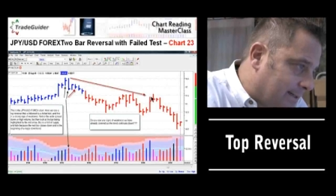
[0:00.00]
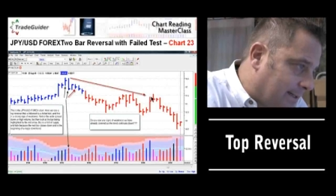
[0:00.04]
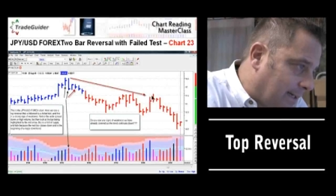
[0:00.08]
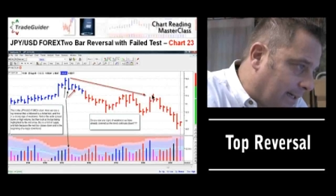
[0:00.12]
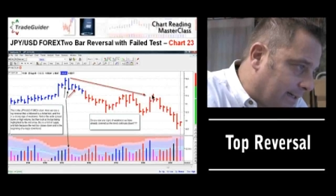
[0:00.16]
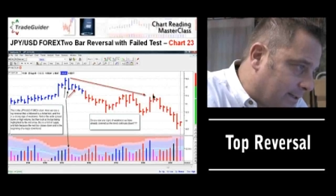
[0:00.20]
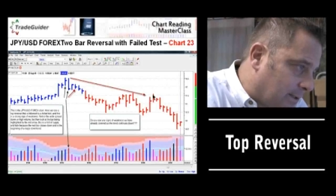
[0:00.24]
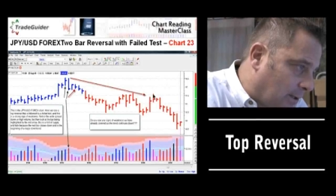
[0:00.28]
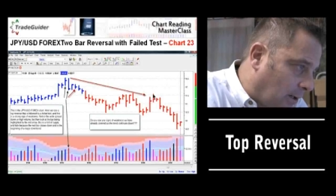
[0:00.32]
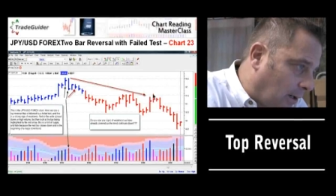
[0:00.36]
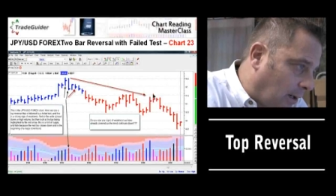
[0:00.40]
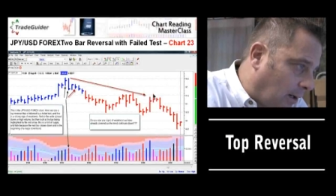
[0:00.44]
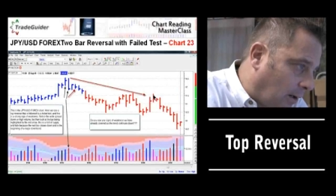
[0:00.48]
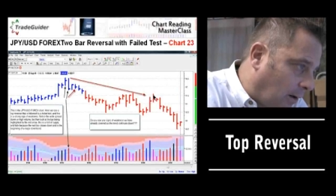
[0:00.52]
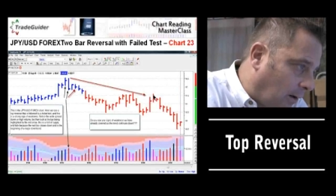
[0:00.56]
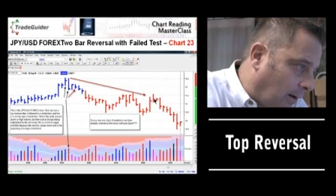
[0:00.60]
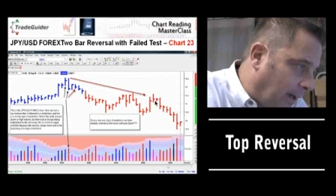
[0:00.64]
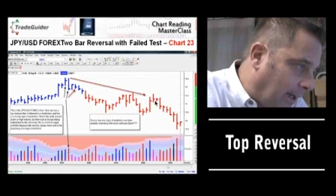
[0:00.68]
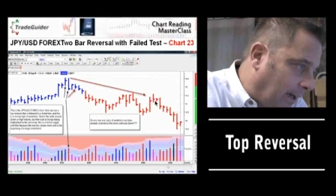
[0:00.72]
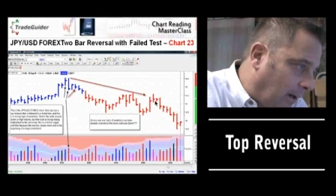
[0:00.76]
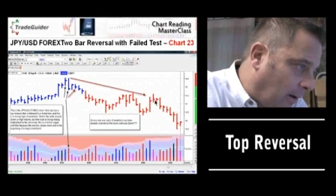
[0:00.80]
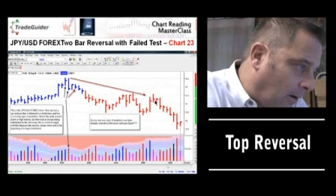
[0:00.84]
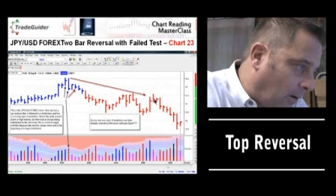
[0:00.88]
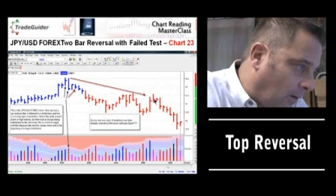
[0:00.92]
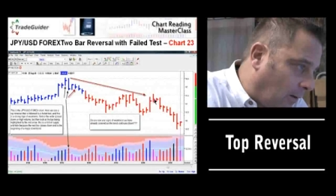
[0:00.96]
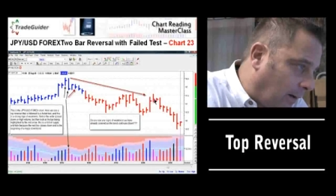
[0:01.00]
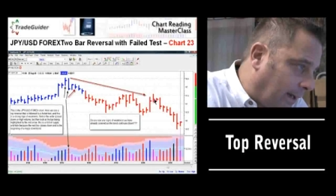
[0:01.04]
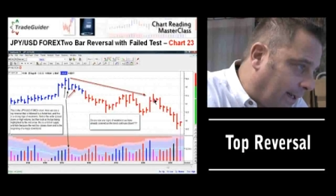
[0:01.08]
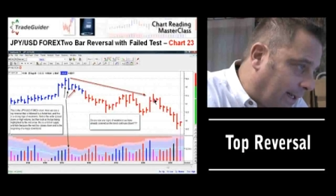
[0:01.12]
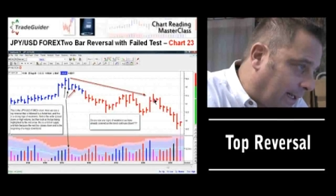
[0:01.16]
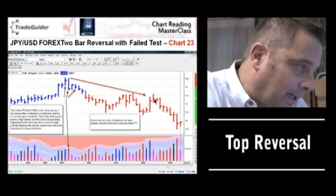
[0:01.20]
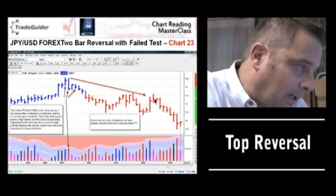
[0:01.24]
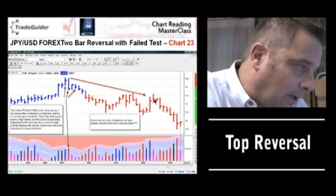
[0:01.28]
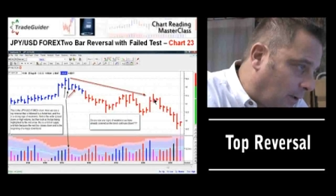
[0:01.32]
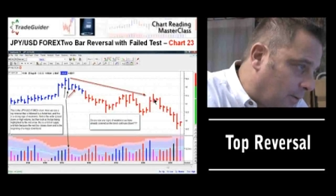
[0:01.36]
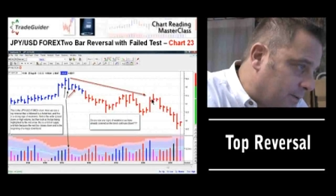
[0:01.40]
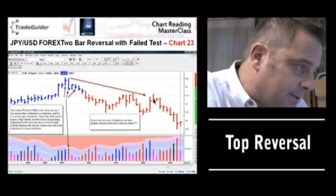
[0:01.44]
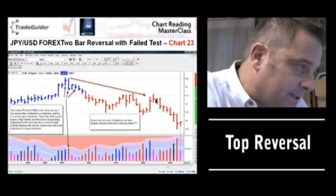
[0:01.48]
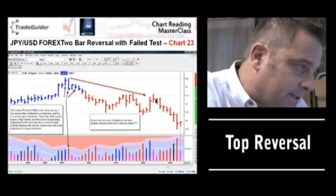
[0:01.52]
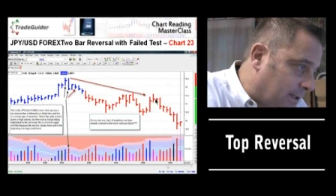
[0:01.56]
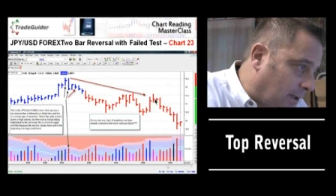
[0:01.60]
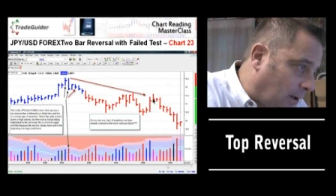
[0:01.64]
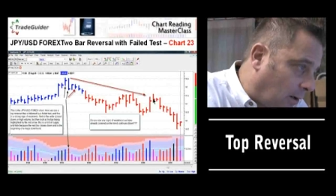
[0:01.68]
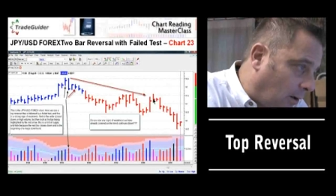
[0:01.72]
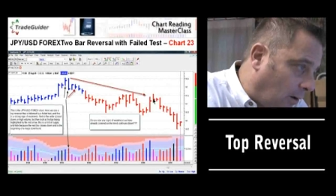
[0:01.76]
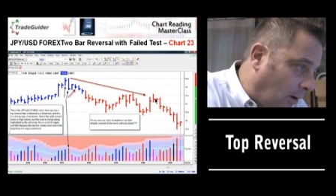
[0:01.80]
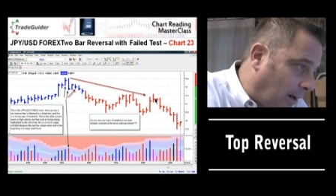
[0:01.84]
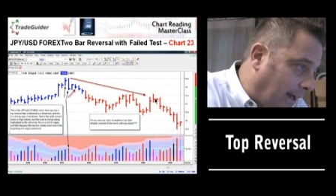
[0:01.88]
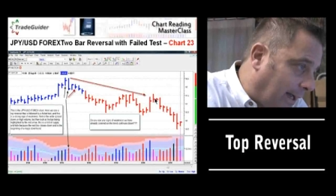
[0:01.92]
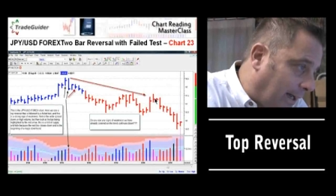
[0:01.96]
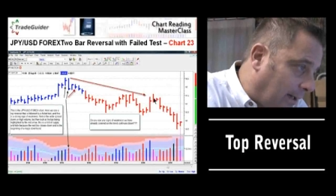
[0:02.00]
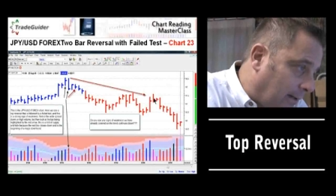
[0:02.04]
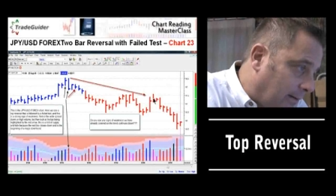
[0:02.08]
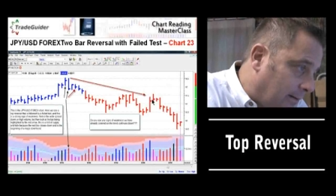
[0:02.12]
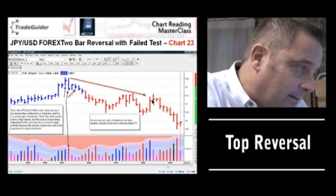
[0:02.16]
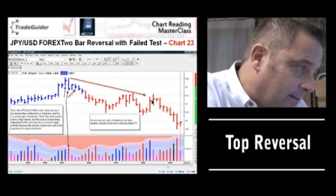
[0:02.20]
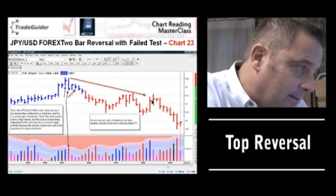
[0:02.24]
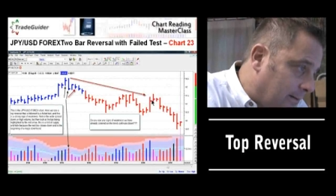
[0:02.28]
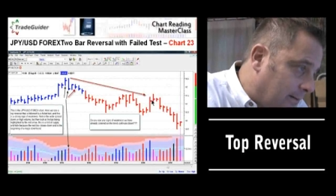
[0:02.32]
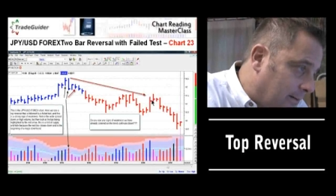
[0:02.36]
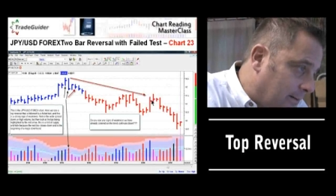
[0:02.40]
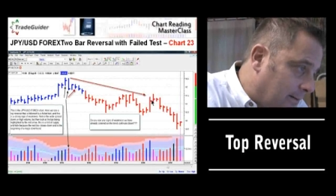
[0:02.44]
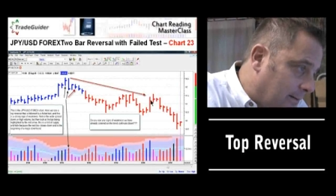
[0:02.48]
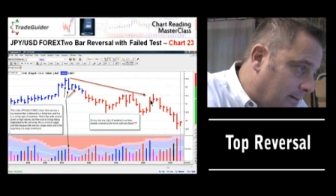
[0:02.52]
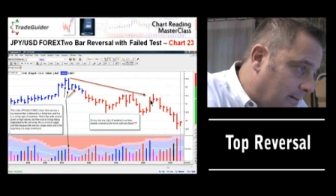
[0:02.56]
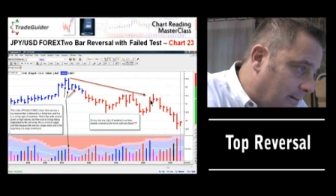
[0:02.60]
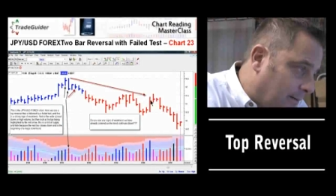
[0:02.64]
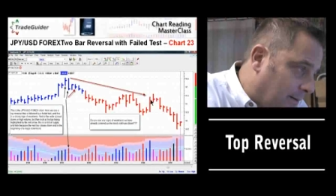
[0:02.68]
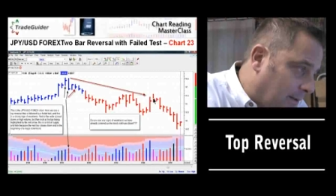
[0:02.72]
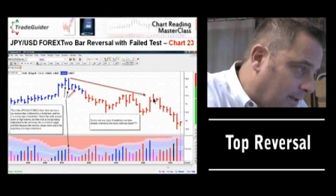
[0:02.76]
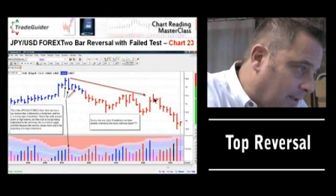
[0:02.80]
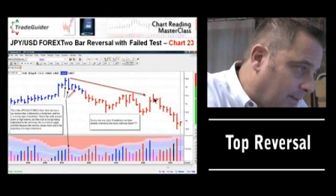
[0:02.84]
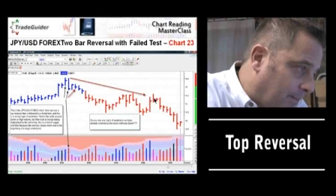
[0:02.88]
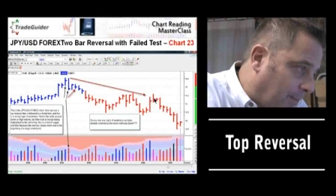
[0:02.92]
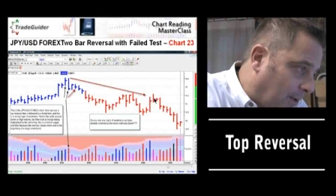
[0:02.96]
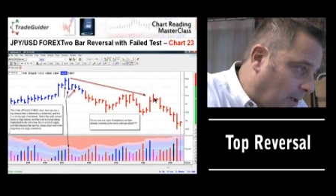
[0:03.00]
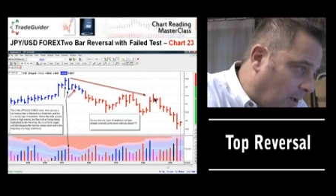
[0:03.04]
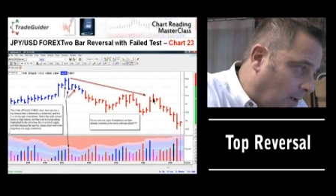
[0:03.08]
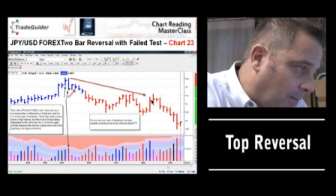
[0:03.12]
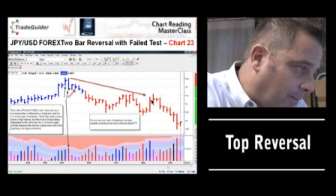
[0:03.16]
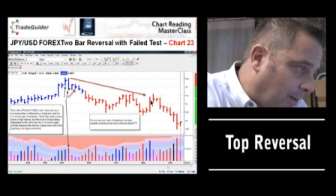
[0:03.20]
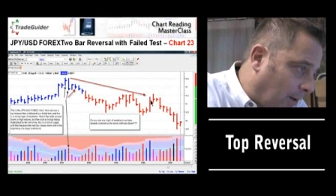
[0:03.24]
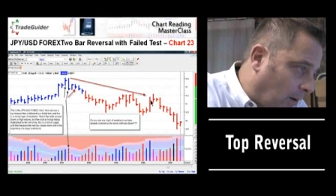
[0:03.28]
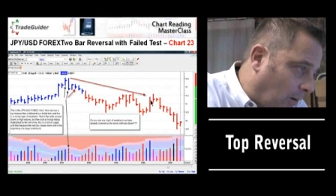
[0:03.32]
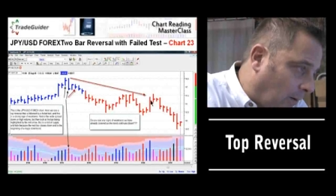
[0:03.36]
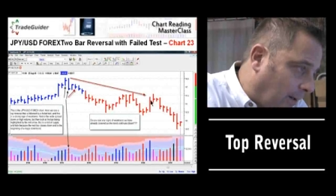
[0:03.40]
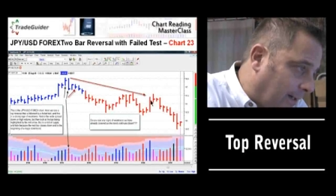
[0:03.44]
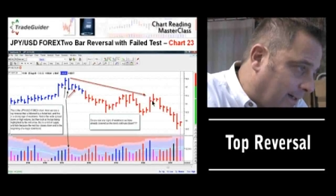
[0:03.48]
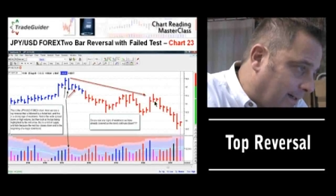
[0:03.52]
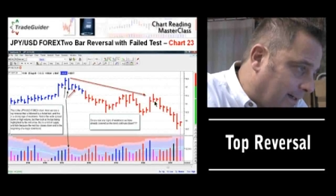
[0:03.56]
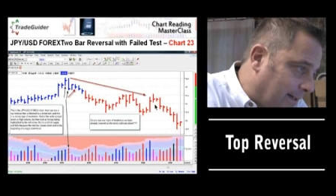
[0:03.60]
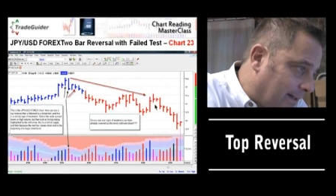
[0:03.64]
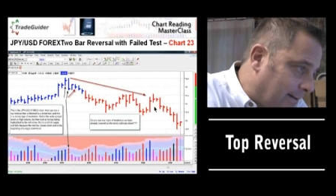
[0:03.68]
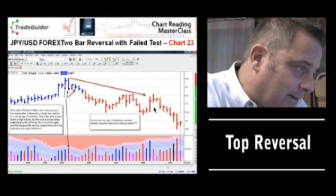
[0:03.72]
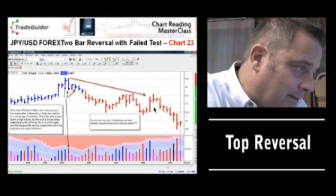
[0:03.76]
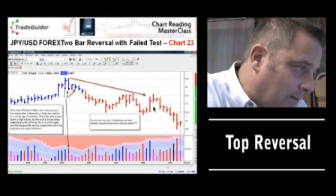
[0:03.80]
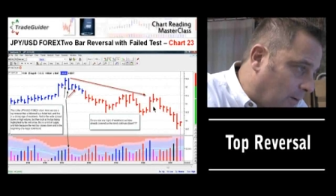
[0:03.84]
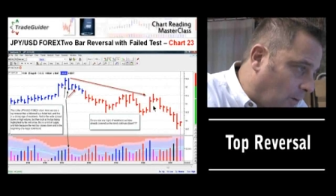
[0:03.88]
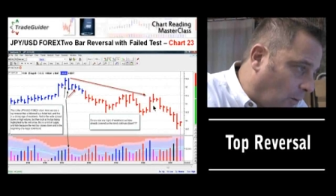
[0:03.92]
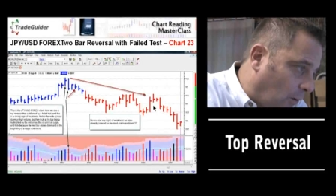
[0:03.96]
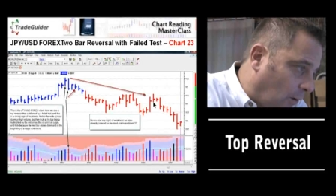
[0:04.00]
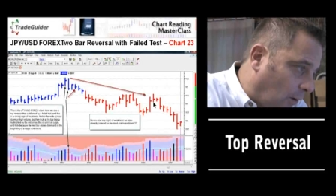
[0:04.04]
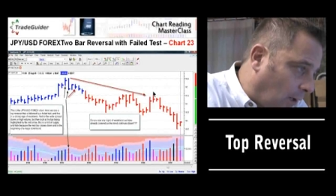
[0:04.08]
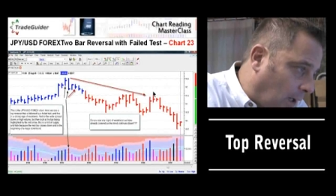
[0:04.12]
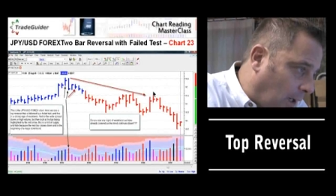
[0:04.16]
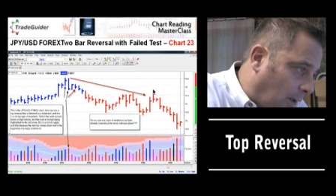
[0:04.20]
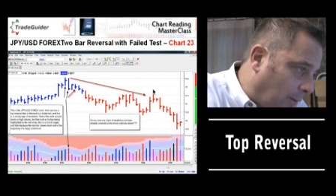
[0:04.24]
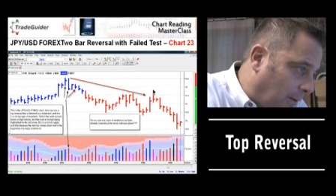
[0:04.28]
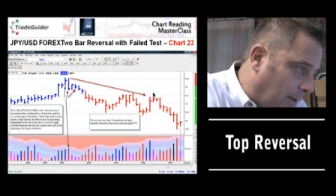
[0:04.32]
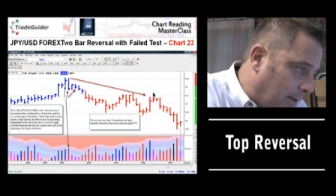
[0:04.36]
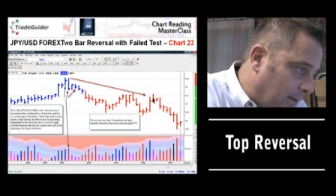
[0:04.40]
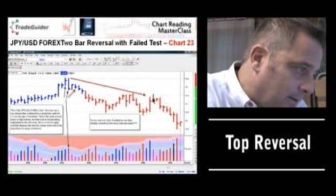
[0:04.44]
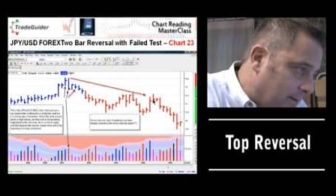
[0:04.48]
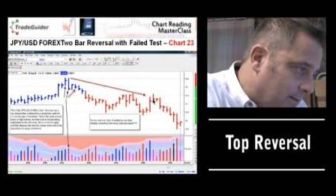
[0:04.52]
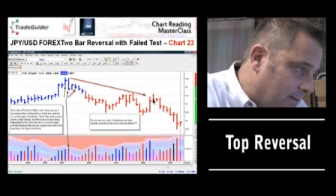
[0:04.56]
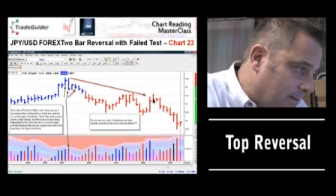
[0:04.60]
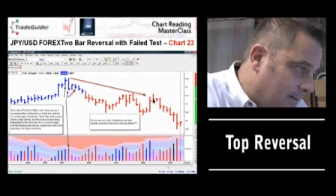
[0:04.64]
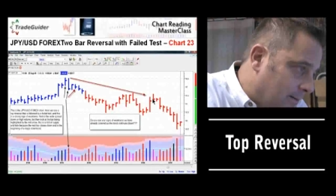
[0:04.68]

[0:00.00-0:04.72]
got a higher high. It closes higher than the bar behind it, not lower.